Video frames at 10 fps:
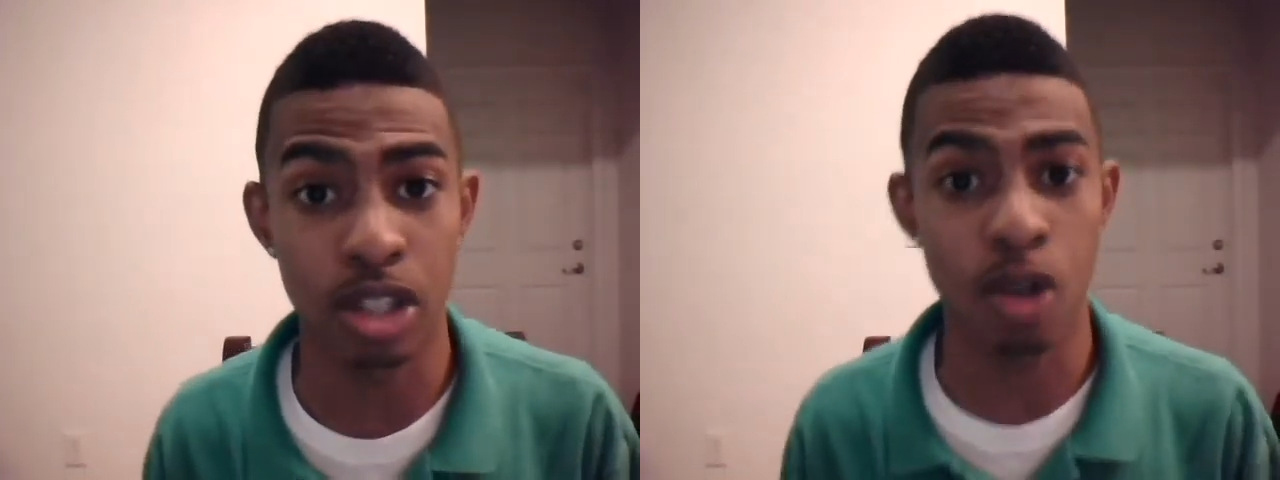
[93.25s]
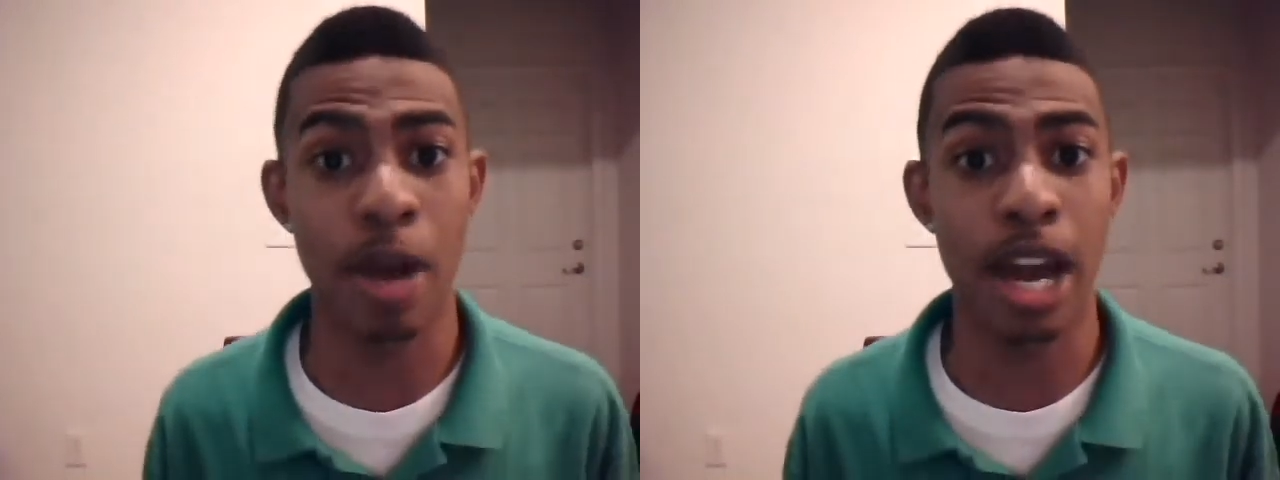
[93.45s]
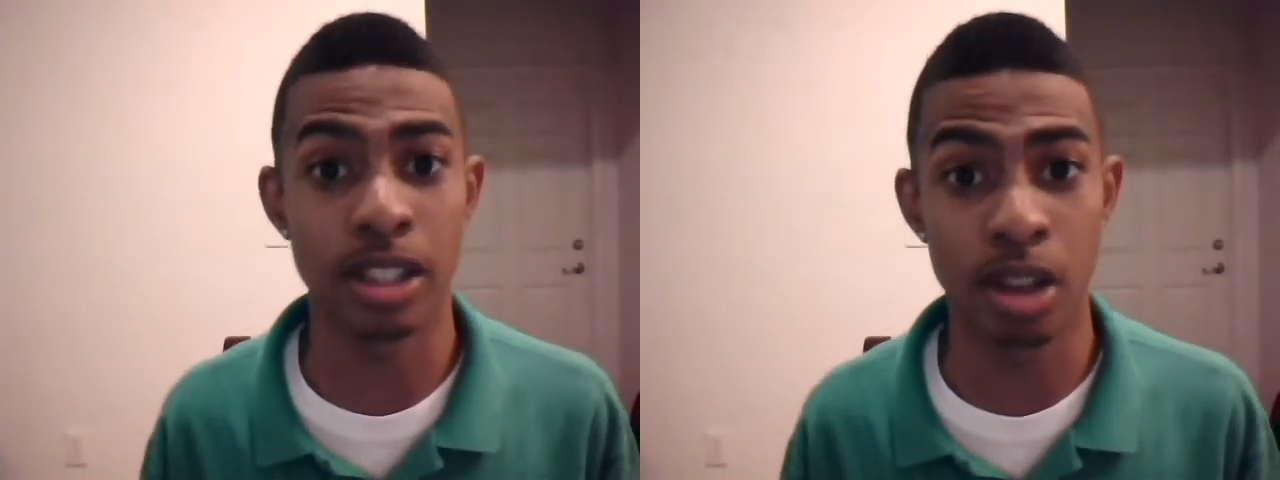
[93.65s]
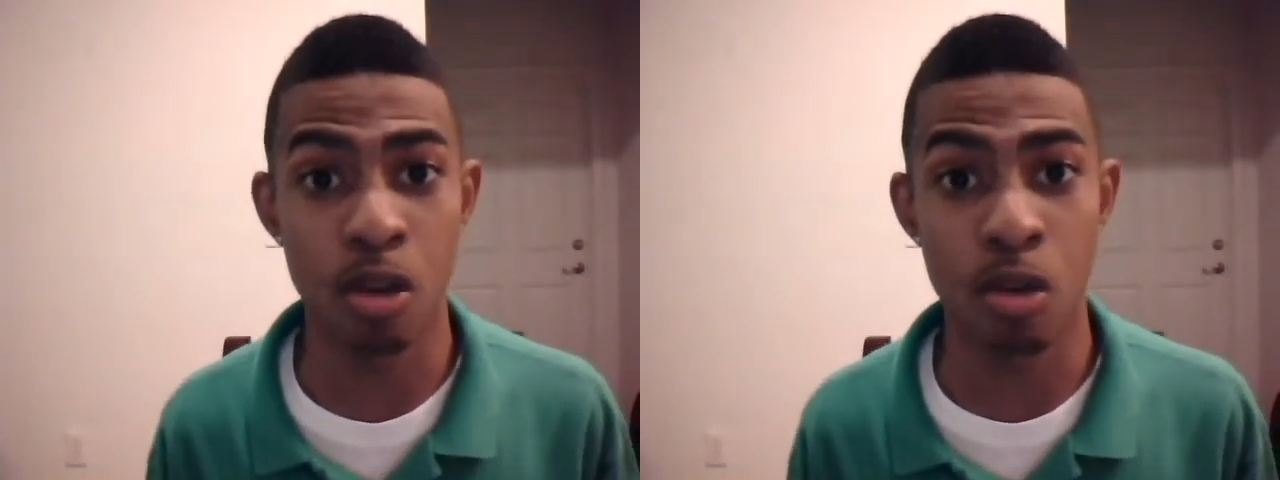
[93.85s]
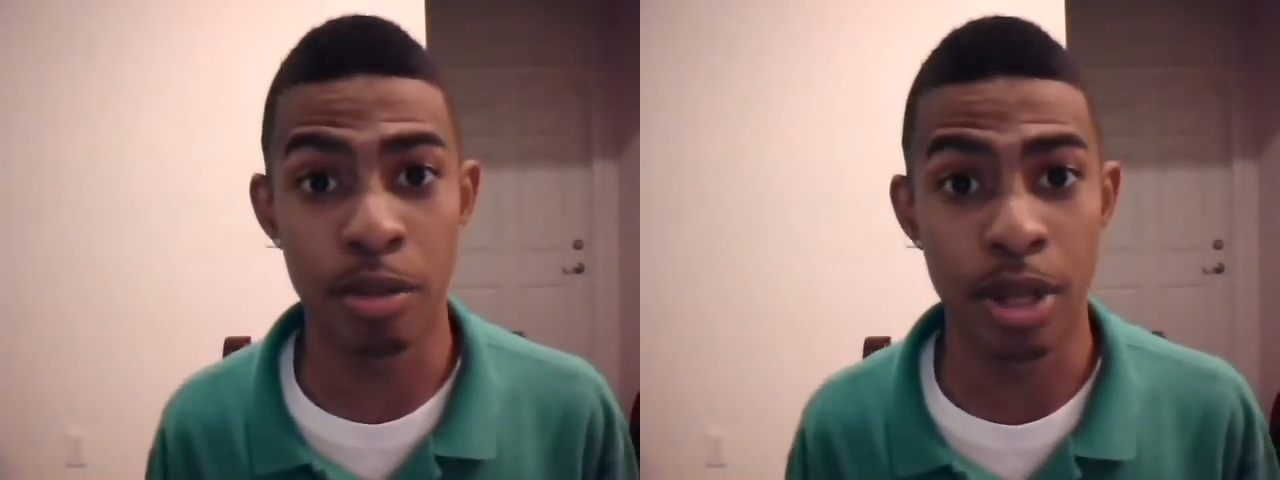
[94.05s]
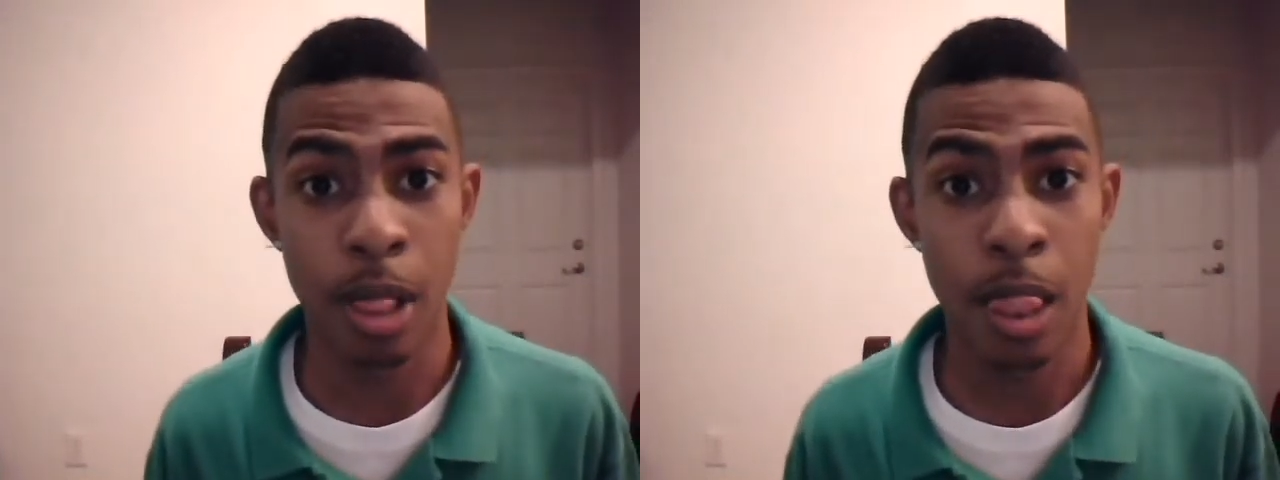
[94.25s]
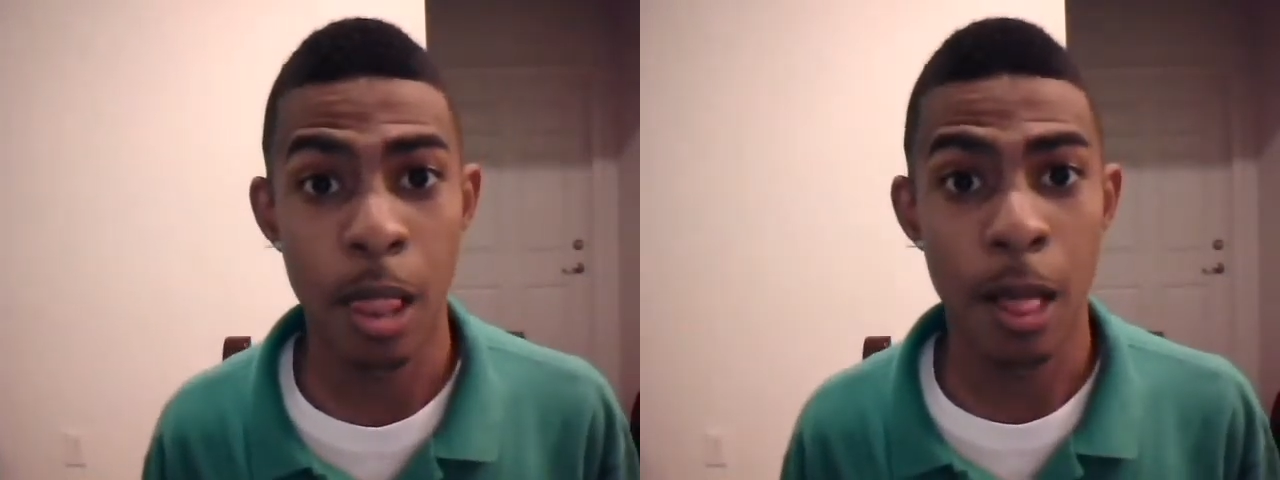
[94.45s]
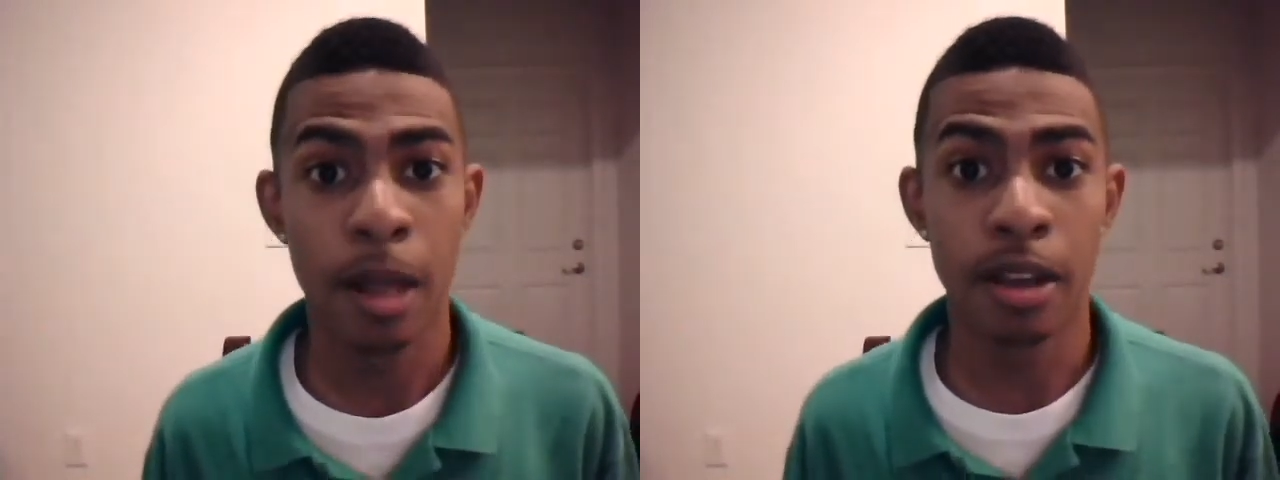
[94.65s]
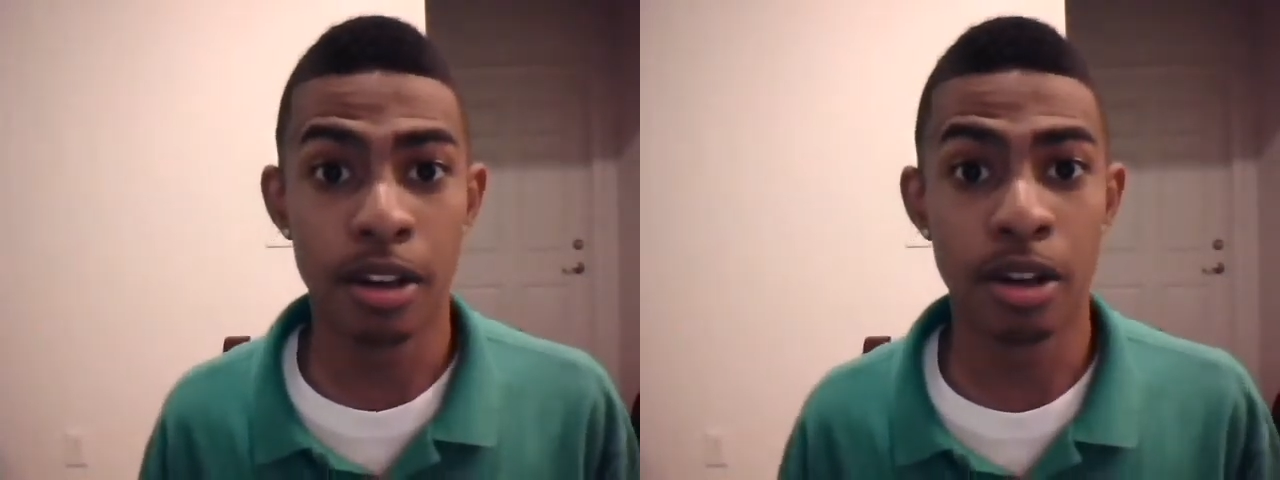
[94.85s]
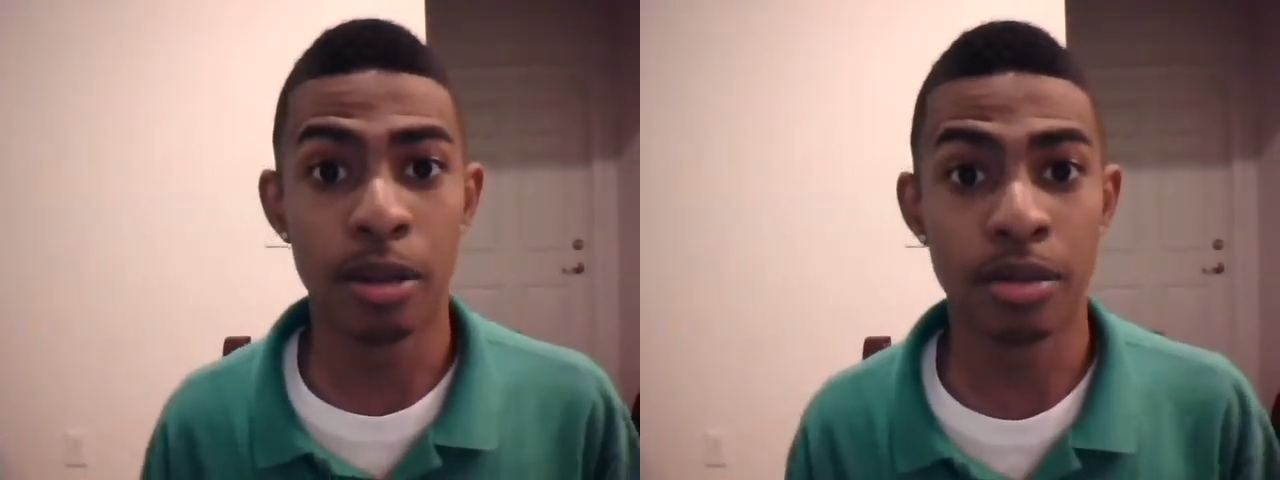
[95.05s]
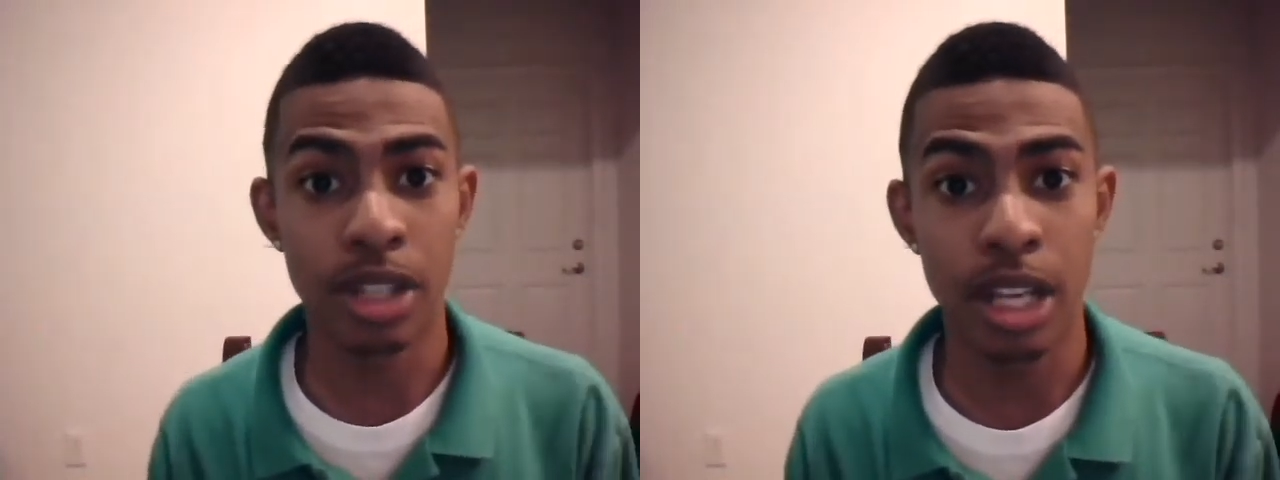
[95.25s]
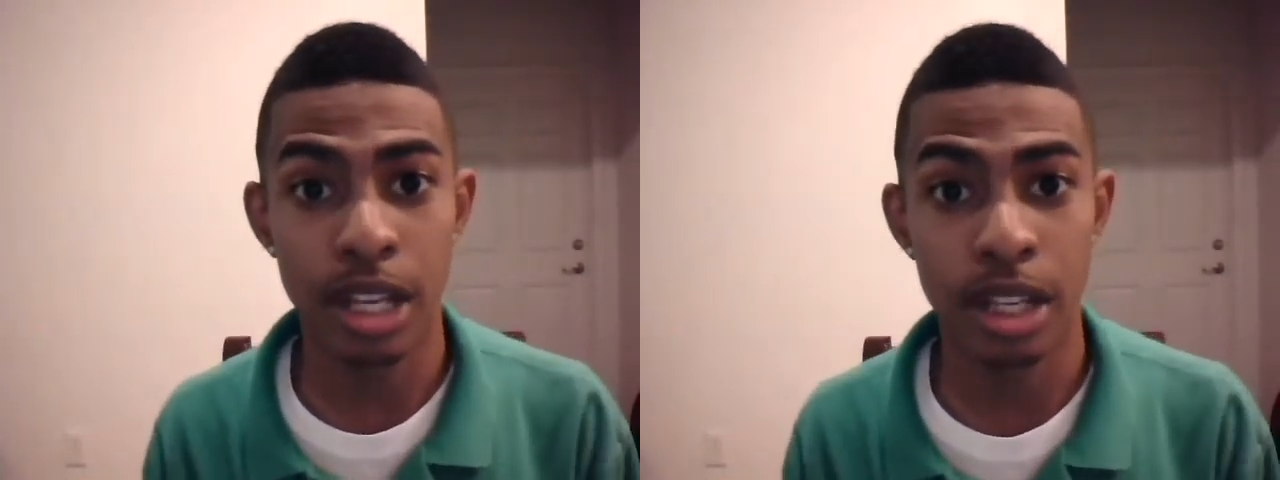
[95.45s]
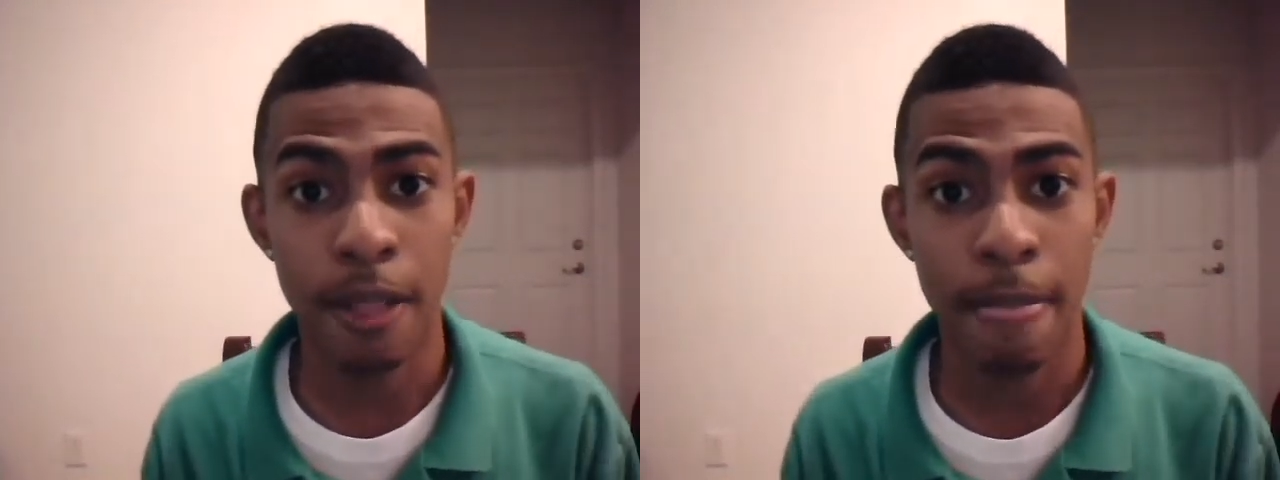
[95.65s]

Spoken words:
Nobody told me. You know what I'm saying?